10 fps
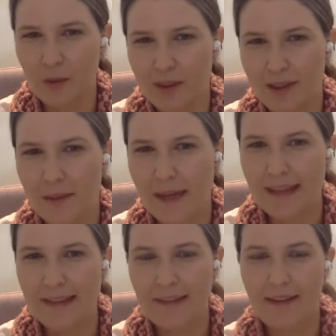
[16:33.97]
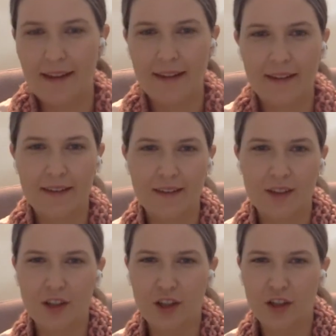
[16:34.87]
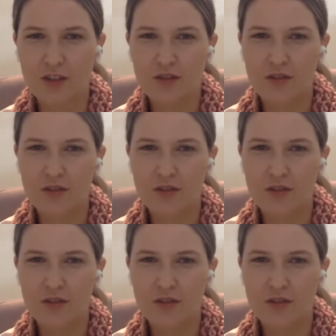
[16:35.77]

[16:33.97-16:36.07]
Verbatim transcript: Like what's the main thing? Do you know?